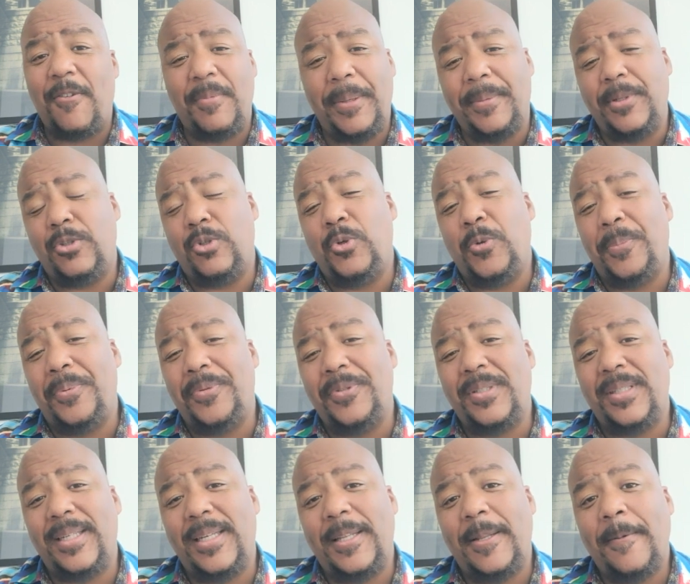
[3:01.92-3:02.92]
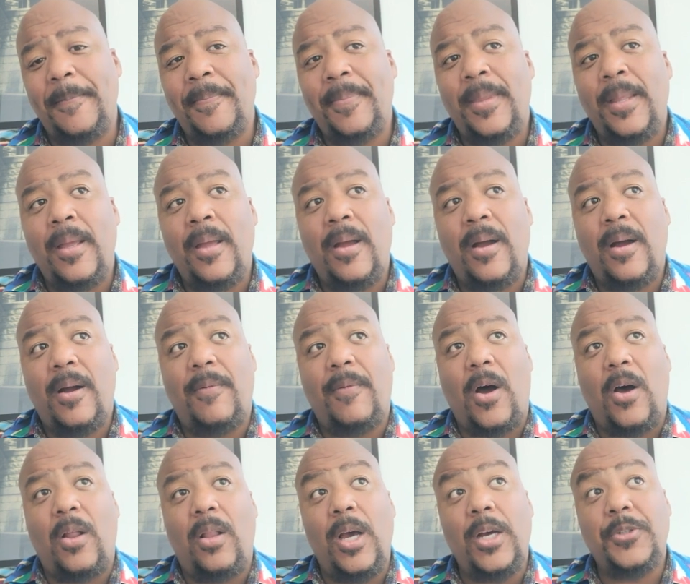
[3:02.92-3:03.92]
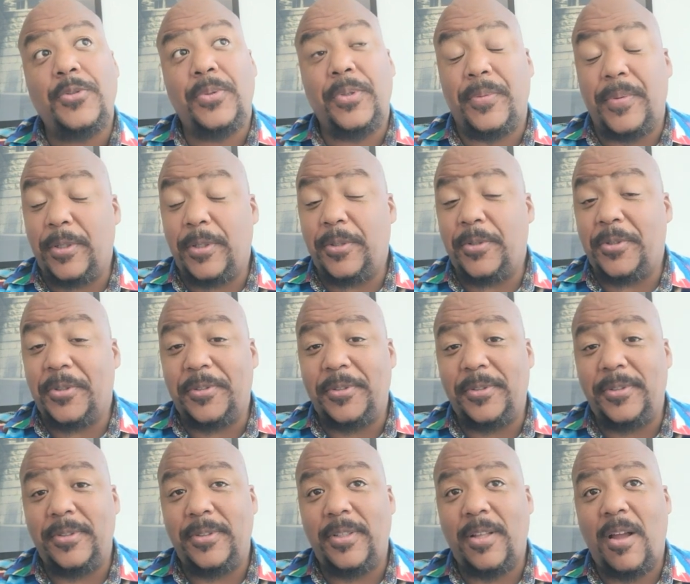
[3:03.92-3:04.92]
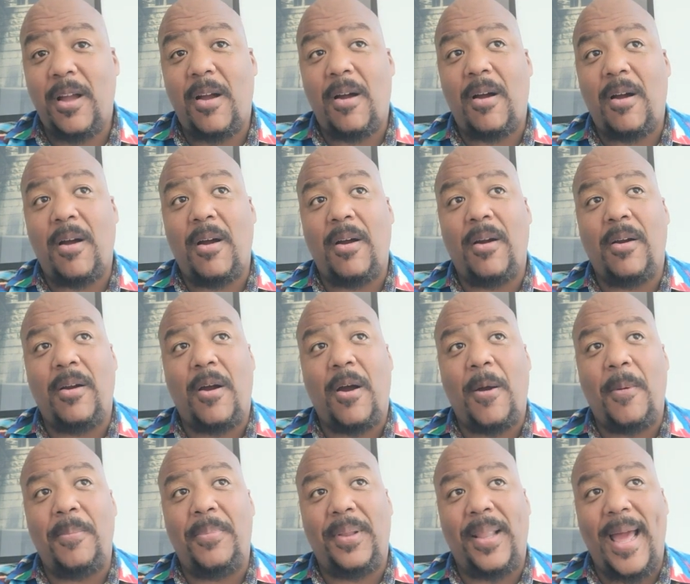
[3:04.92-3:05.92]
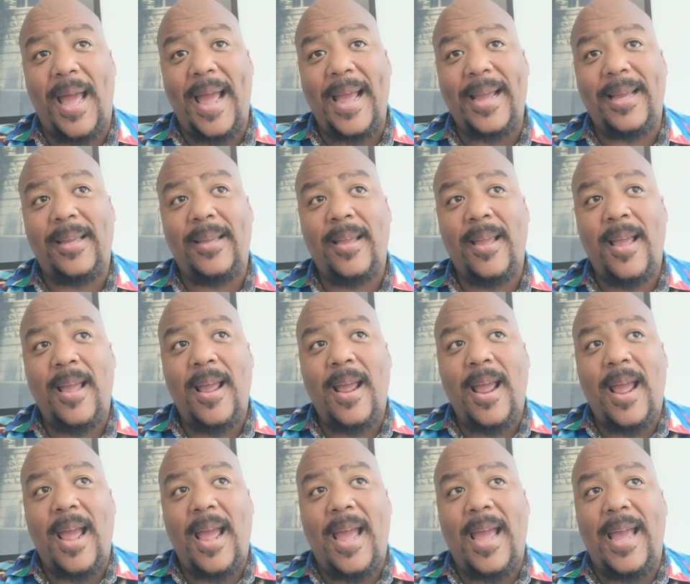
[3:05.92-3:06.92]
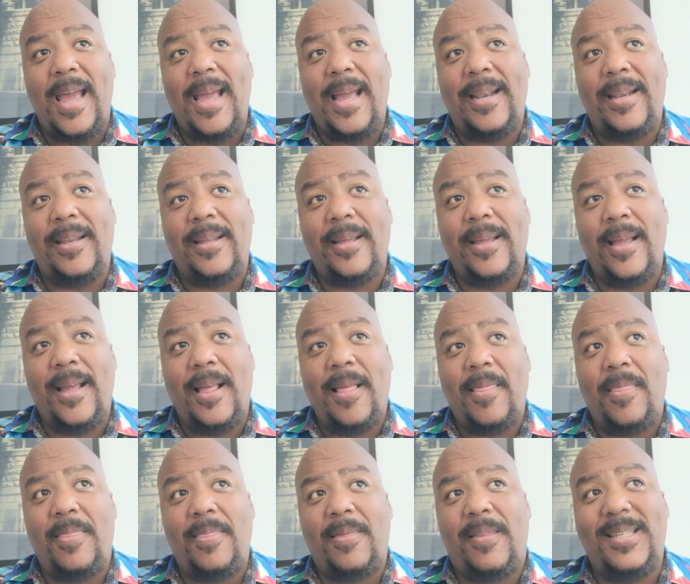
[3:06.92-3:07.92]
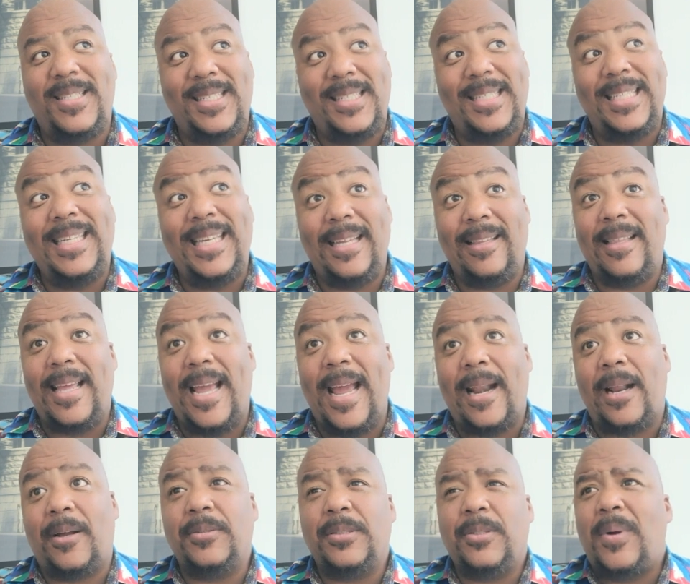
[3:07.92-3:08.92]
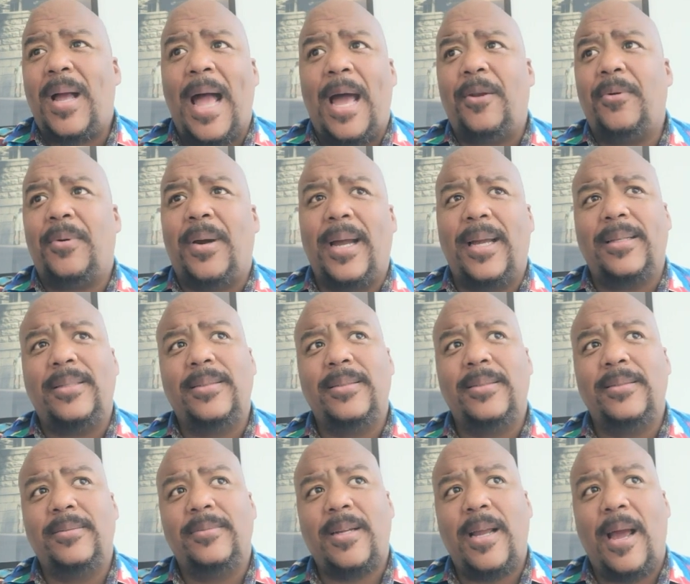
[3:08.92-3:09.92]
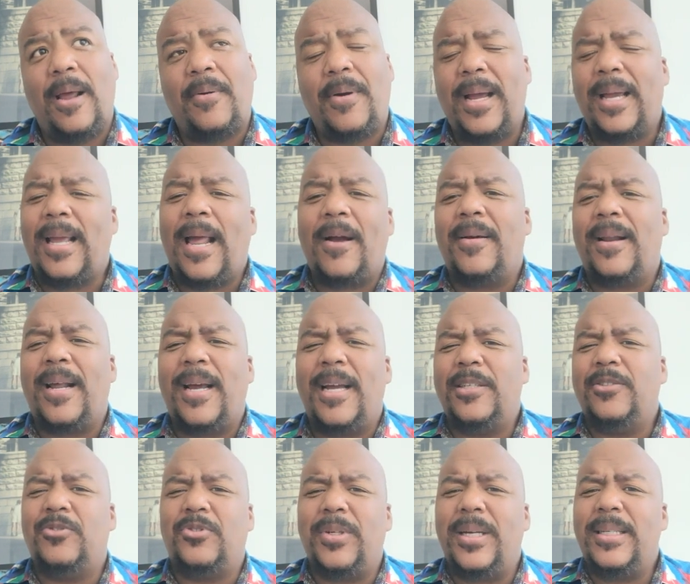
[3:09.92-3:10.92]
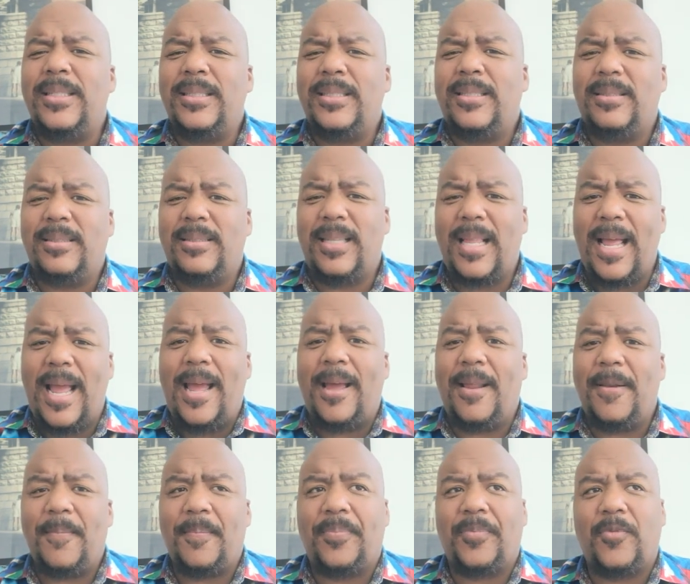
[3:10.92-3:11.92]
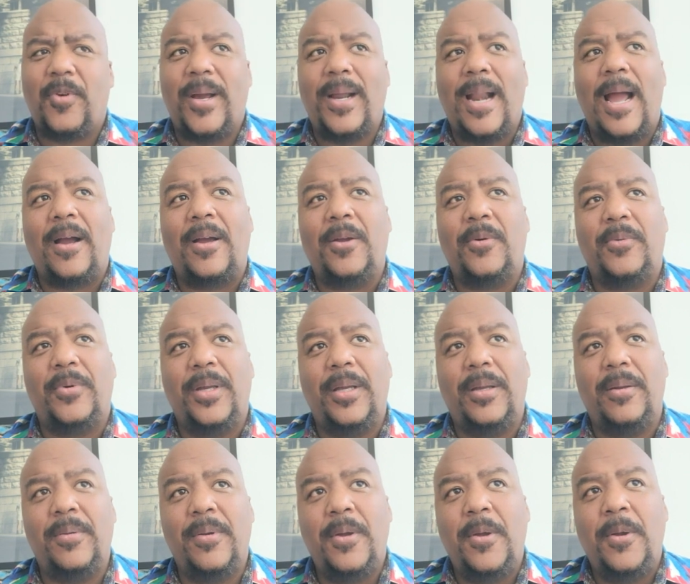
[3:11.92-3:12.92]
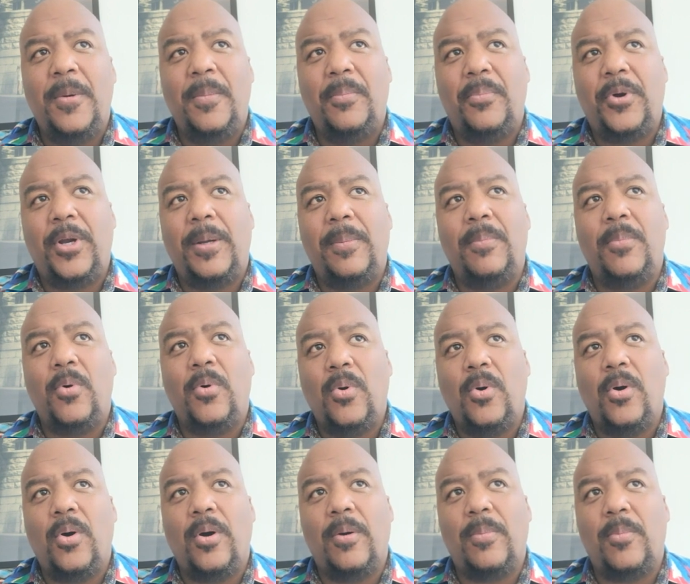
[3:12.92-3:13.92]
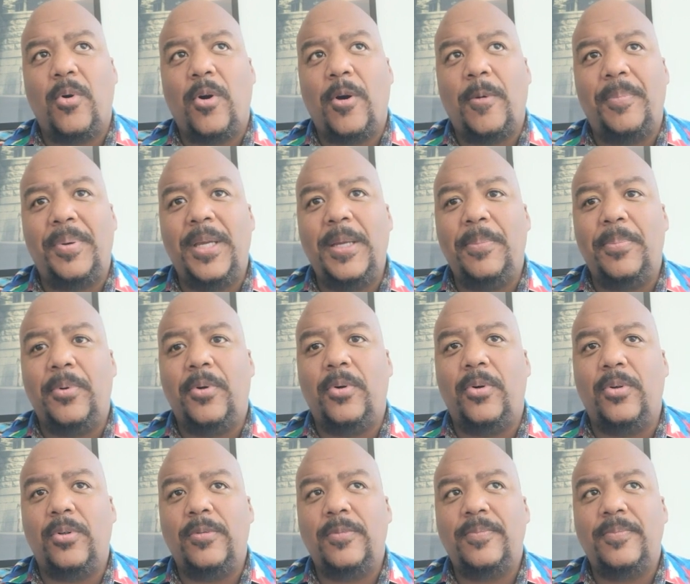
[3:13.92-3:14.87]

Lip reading: maybe 2% of all luxury realtors are Black. And seeing that, I was like, well, how can I address that, right? How can we bring more people